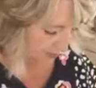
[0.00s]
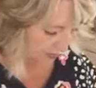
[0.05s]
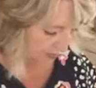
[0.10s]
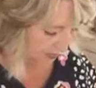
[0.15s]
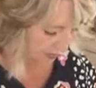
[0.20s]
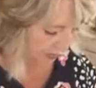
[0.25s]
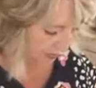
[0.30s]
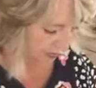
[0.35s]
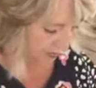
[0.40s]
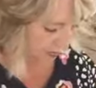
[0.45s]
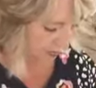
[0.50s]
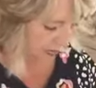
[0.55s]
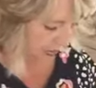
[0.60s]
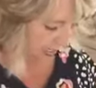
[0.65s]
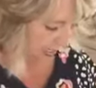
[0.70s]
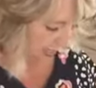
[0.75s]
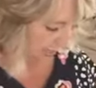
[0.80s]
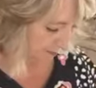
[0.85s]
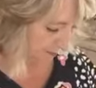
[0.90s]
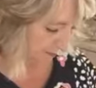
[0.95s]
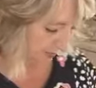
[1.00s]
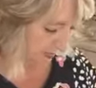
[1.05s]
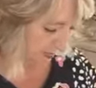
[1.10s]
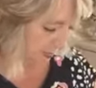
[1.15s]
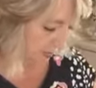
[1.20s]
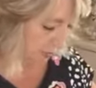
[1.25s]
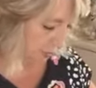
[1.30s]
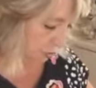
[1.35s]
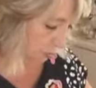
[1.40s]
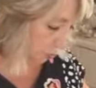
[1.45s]
I'm just um,
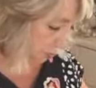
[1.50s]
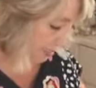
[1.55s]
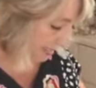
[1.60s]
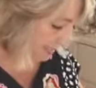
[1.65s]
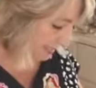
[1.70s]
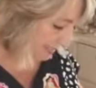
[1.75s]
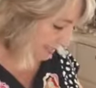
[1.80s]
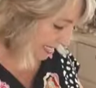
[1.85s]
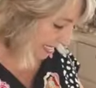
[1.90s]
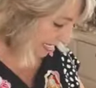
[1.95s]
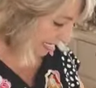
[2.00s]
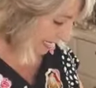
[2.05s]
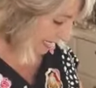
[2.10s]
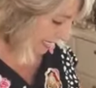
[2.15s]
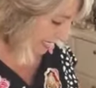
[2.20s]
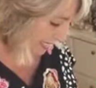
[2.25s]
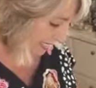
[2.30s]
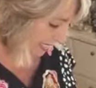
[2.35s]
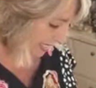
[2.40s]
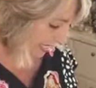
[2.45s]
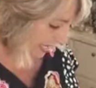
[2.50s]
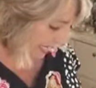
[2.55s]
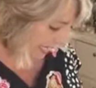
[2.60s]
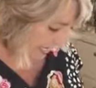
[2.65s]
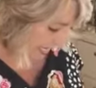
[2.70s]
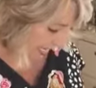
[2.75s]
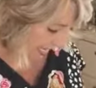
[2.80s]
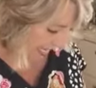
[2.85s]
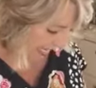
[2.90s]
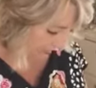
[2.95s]
twisting
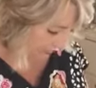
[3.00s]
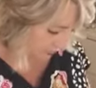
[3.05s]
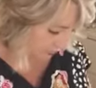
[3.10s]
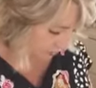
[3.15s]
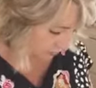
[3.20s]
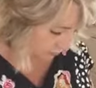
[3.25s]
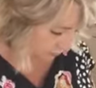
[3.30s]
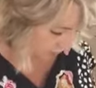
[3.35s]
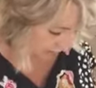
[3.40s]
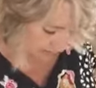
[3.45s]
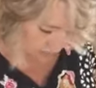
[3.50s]
and